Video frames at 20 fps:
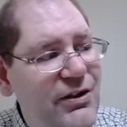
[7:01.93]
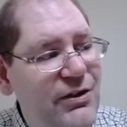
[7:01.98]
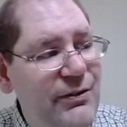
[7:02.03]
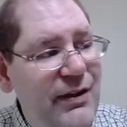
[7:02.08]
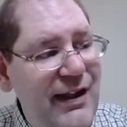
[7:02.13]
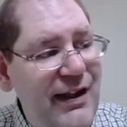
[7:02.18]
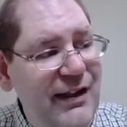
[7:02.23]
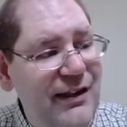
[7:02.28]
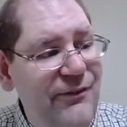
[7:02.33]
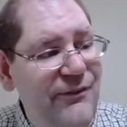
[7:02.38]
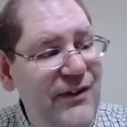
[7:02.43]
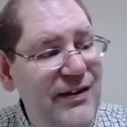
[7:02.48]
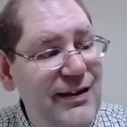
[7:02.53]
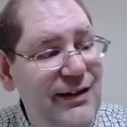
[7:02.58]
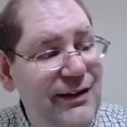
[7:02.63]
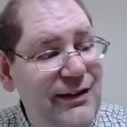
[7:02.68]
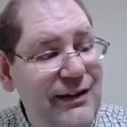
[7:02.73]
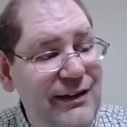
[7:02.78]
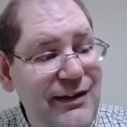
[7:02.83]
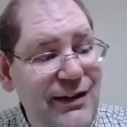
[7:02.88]
You can't
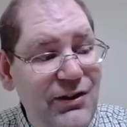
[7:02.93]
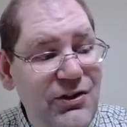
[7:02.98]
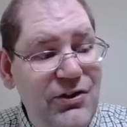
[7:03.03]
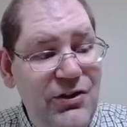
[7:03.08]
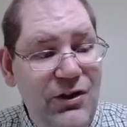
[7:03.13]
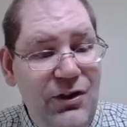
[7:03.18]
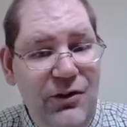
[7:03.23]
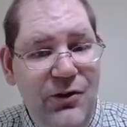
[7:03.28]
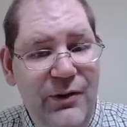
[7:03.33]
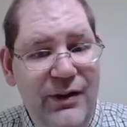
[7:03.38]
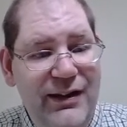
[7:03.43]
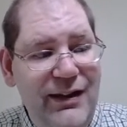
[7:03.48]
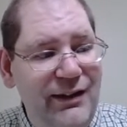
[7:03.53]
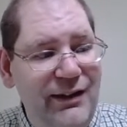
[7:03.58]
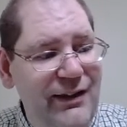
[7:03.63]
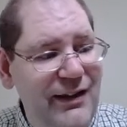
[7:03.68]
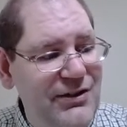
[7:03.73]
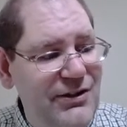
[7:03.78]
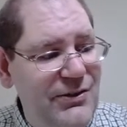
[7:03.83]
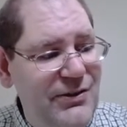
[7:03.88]
physically touch the coin
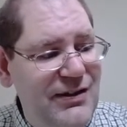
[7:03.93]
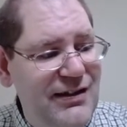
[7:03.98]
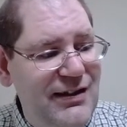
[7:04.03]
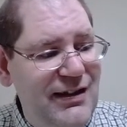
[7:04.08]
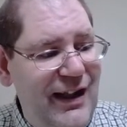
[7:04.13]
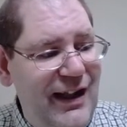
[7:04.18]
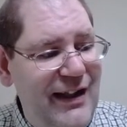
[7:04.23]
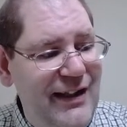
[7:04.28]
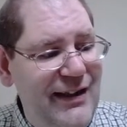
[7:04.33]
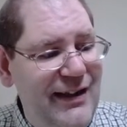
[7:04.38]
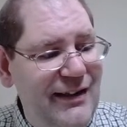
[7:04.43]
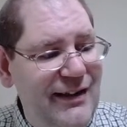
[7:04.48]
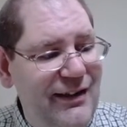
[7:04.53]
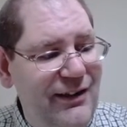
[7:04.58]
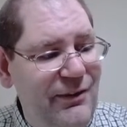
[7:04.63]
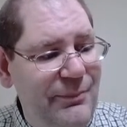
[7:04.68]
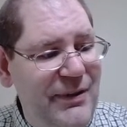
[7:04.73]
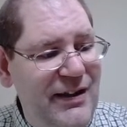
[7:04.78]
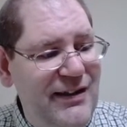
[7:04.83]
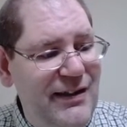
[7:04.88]
unless you slide this
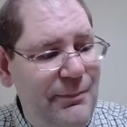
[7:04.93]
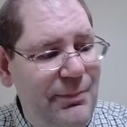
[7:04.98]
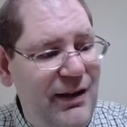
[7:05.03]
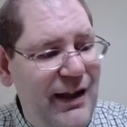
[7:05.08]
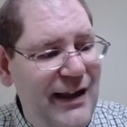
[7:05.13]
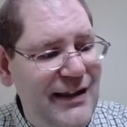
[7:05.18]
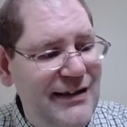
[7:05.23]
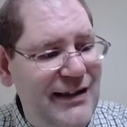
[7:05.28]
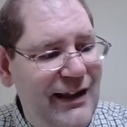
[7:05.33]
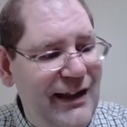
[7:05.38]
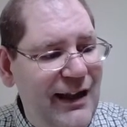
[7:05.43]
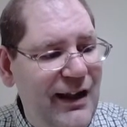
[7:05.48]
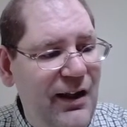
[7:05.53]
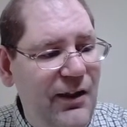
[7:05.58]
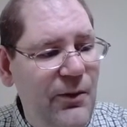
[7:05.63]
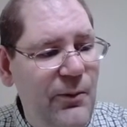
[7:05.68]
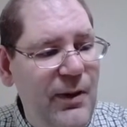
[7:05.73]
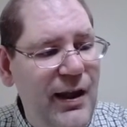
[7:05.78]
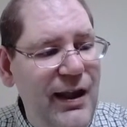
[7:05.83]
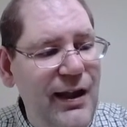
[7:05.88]
little piece of plastic out of
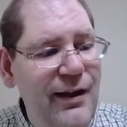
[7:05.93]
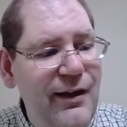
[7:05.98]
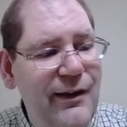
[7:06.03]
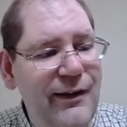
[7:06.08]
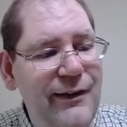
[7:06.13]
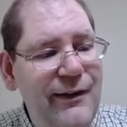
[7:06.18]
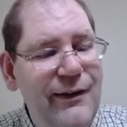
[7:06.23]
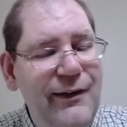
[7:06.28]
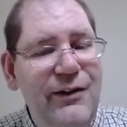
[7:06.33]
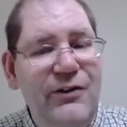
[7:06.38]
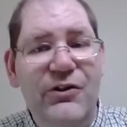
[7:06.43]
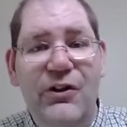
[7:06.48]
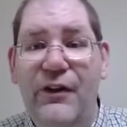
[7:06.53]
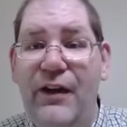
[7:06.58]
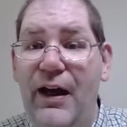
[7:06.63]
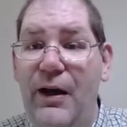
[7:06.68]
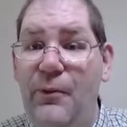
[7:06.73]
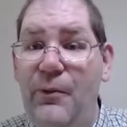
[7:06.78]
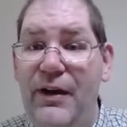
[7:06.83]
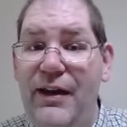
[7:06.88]
the way. So
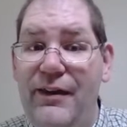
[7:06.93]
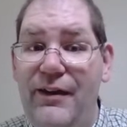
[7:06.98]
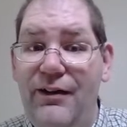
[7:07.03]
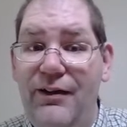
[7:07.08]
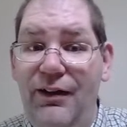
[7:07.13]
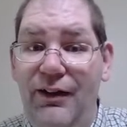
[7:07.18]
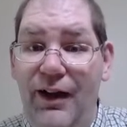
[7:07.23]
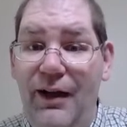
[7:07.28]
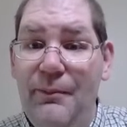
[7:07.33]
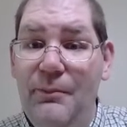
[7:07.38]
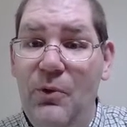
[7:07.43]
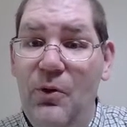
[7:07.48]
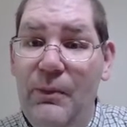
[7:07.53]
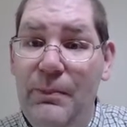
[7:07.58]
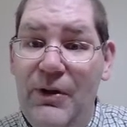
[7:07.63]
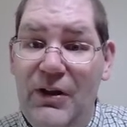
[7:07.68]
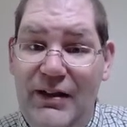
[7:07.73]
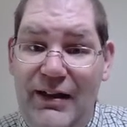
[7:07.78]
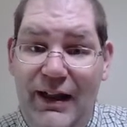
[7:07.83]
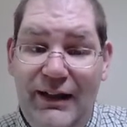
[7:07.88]
that way they're a lot more
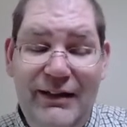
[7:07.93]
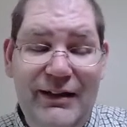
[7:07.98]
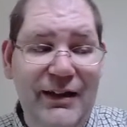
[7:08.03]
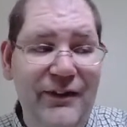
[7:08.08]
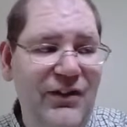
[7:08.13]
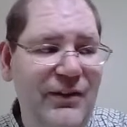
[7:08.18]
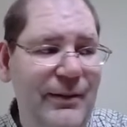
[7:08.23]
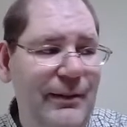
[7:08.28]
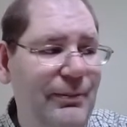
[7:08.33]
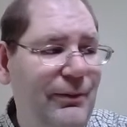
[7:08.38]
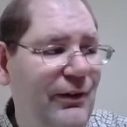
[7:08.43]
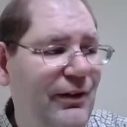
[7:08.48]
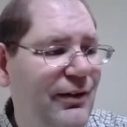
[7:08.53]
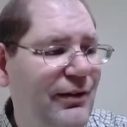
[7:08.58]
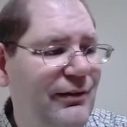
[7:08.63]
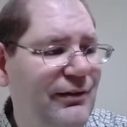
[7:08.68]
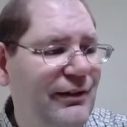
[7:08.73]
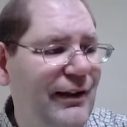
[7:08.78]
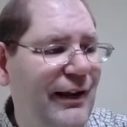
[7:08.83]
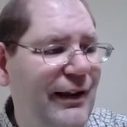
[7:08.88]
protected if people
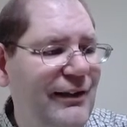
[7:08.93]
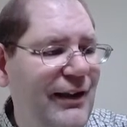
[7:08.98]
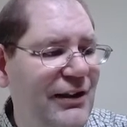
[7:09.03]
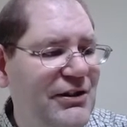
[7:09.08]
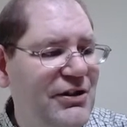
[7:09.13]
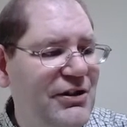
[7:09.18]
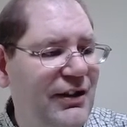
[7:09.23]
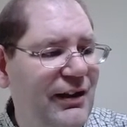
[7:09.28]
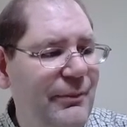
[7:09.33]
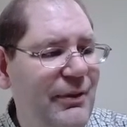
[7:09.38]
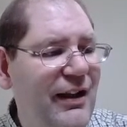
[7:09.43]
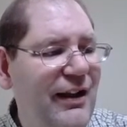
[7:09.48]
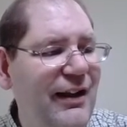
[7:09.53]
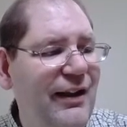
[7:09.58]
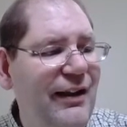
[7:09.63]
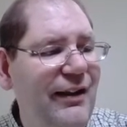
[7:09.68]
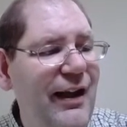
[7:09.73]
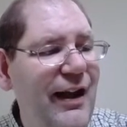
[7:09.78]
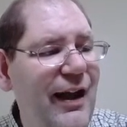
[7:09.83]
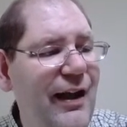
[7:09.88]
are kind of touching them. And
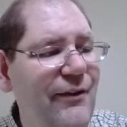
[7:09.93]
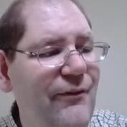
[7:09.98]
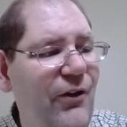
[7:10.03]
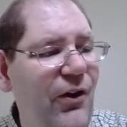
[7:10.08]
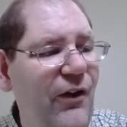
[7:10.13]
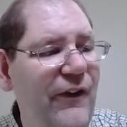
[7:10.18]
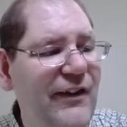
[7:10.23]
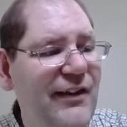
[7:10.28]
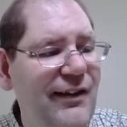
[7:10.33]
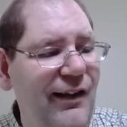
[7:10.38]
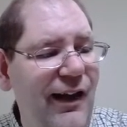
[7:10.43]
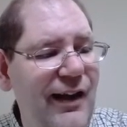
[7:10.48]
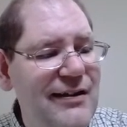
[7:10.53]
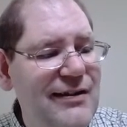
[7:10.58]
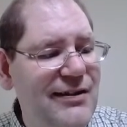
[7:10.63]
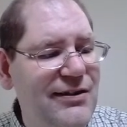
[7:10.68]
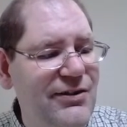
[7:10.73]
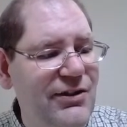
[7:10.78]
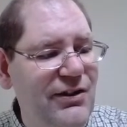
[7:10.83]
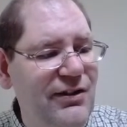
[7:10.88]
again, they have all the
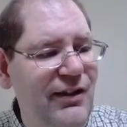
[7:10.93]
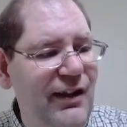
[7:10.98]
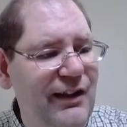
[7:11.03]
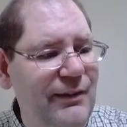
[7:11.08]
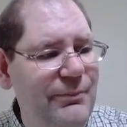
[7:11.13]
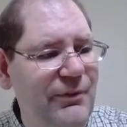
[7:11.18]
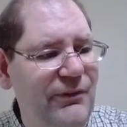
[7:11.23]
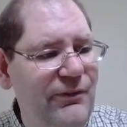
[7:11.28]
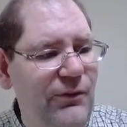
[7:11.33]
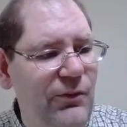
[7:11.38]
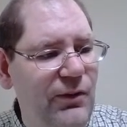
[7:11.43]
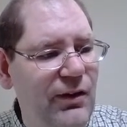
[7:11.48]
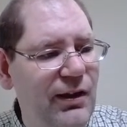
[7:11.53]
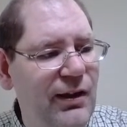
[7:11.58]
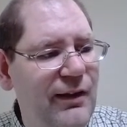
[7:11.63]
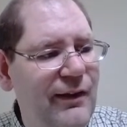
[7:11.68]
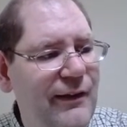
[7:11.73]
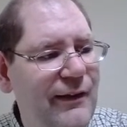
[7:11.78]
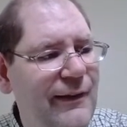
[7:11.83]
slots just like before.